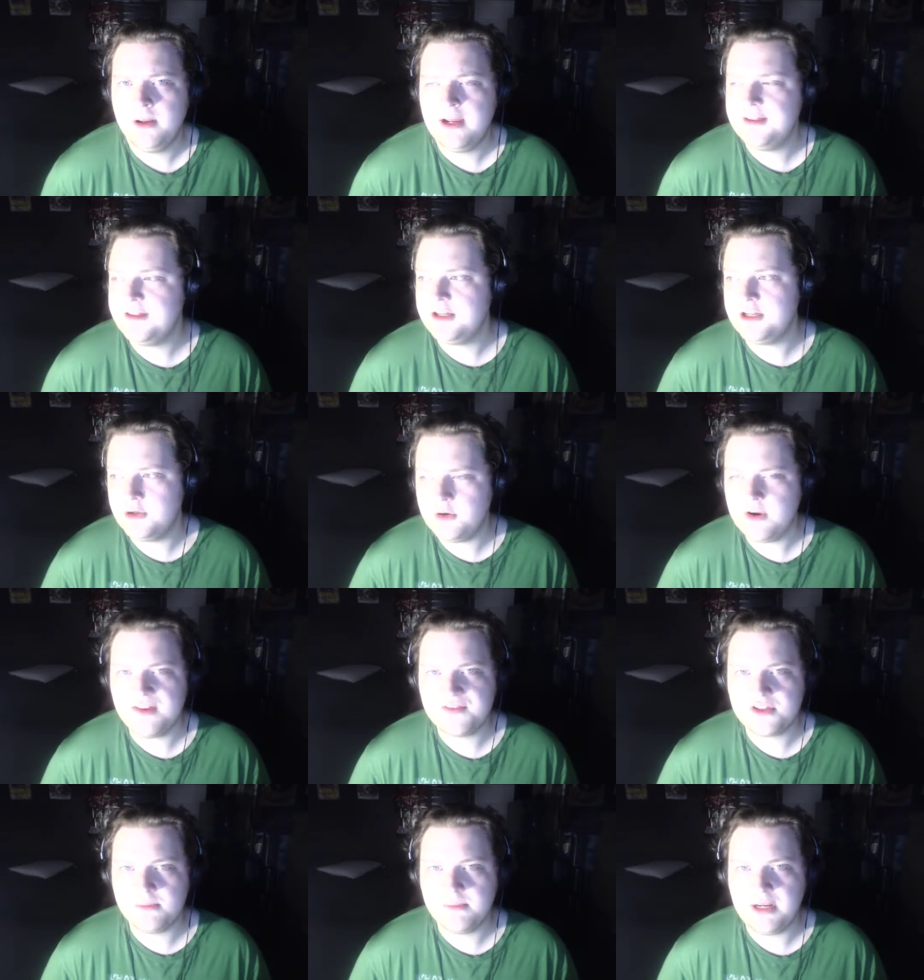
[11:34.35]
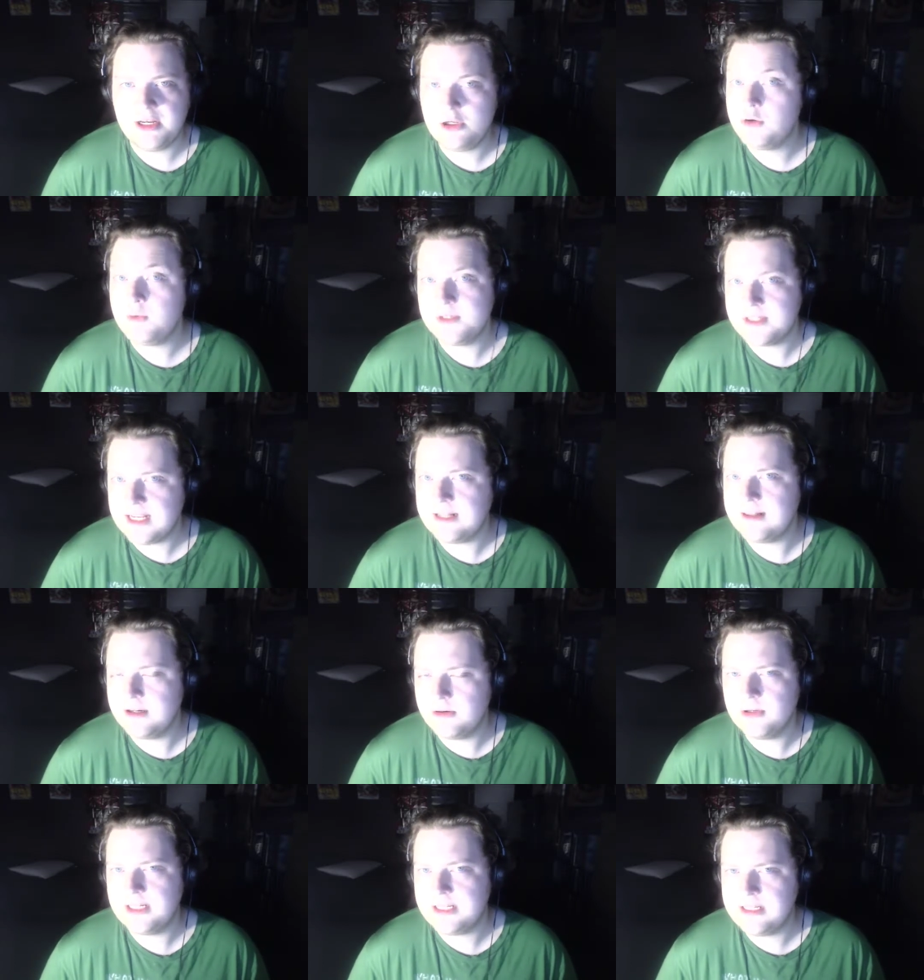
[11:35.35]
And then here you have somebody who was, like,
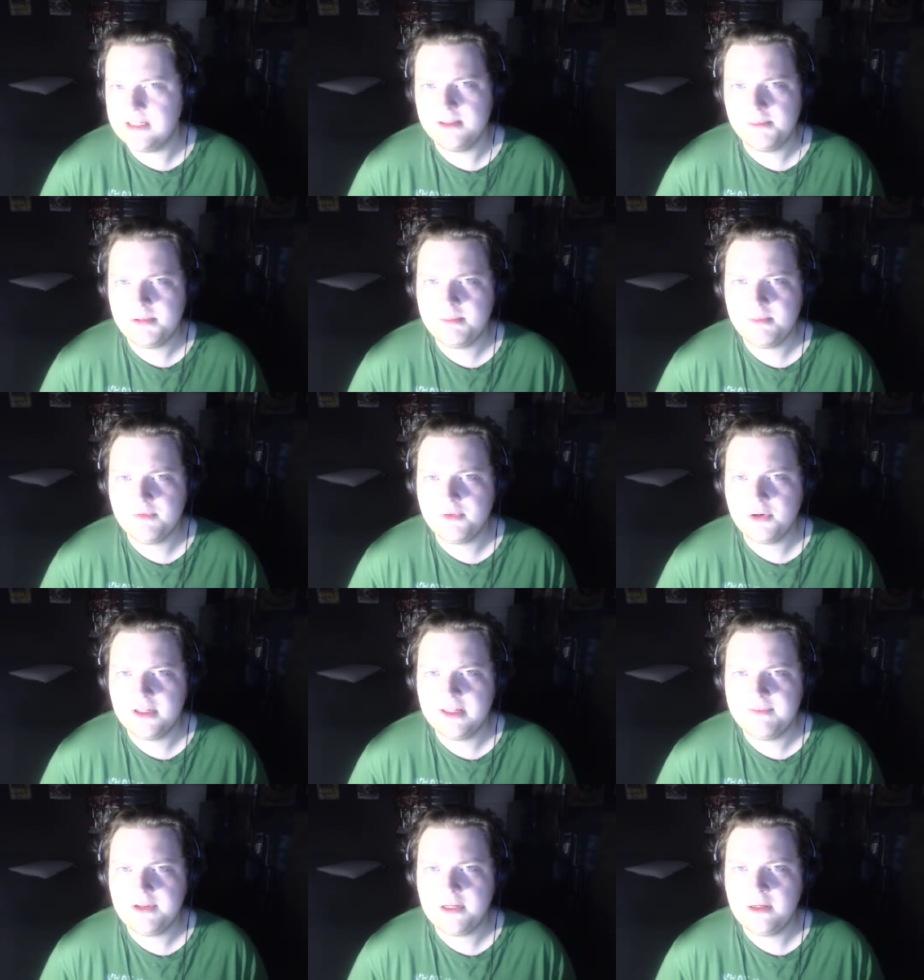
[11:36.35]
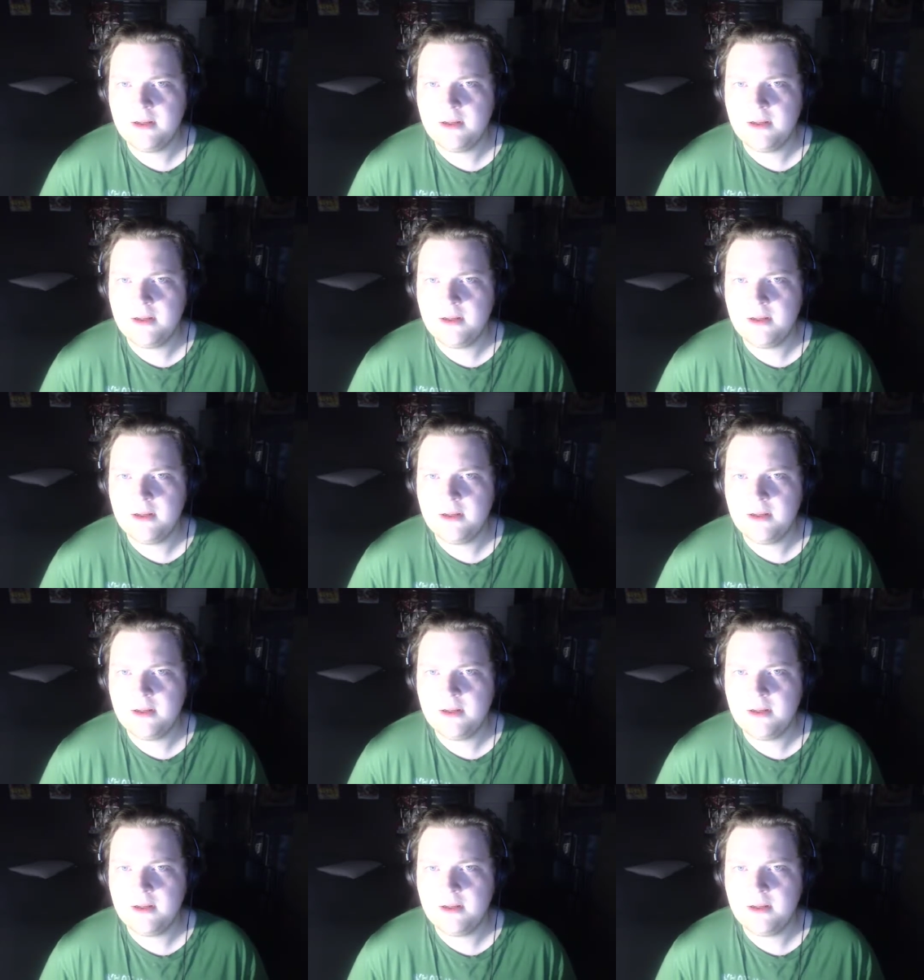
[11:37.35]
literally killing people for a living.